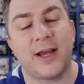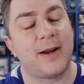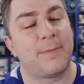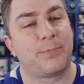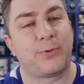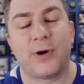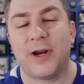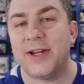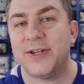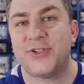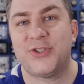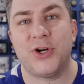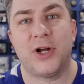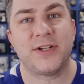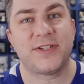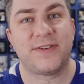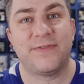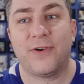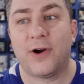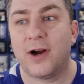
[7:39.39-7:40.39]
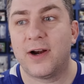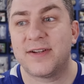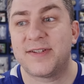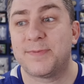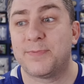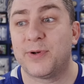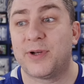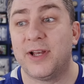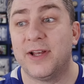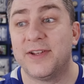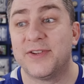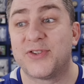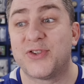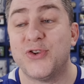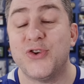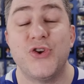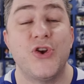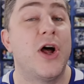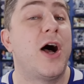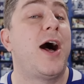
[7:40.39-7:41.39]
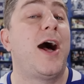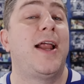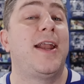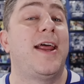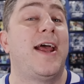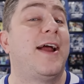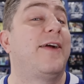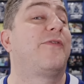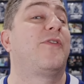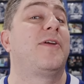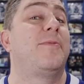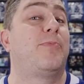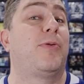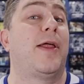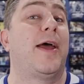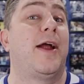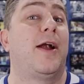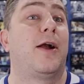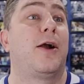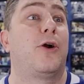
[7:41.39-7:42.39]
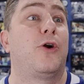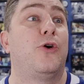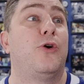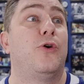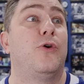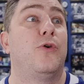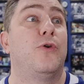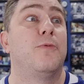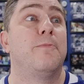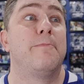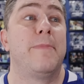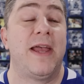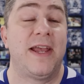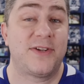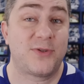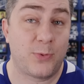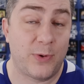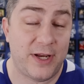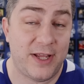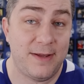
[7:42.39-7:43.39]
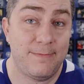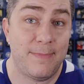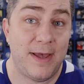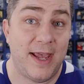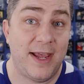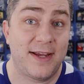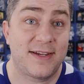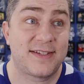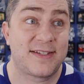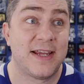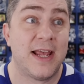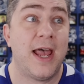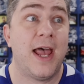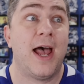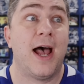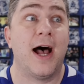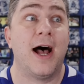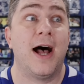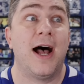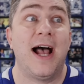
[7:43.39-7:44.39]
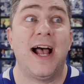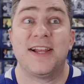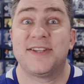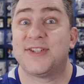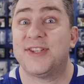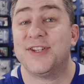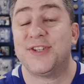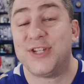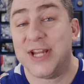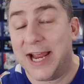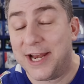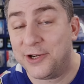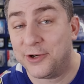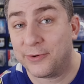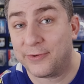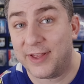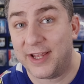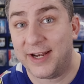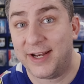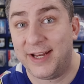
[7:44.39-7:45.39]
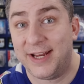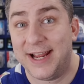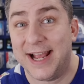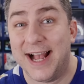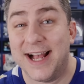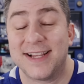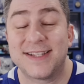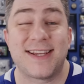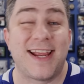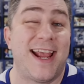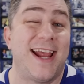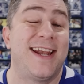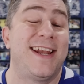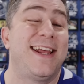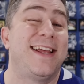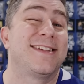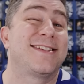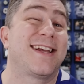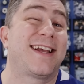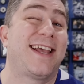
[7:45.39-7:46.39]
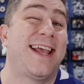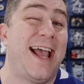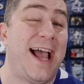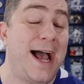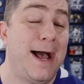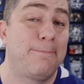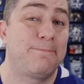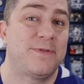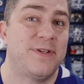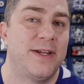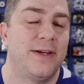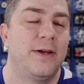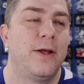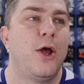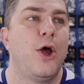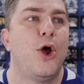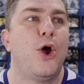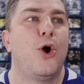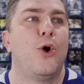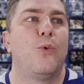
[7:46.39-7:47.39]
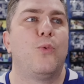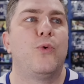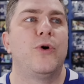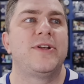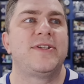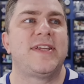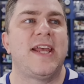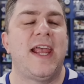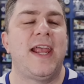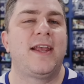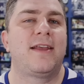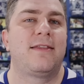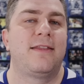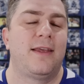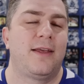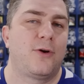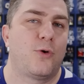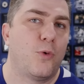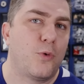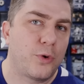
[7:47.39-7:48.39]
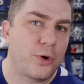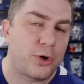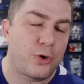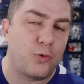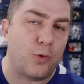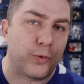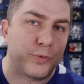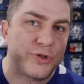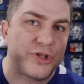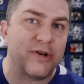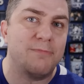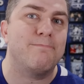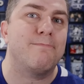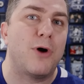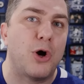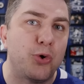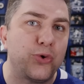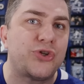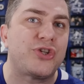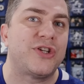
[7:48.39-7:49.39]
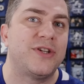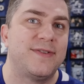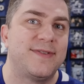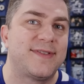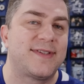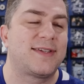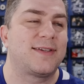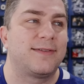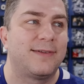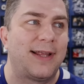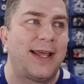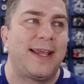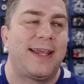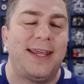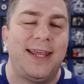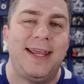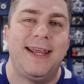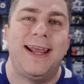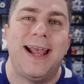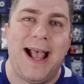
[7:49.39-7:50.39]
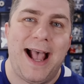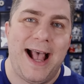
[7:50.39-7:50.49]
gotta praise John Tavares because not every player who makes what he makes, uh, has the tenure that he has, and is a captain would take the quote unquote demotions like he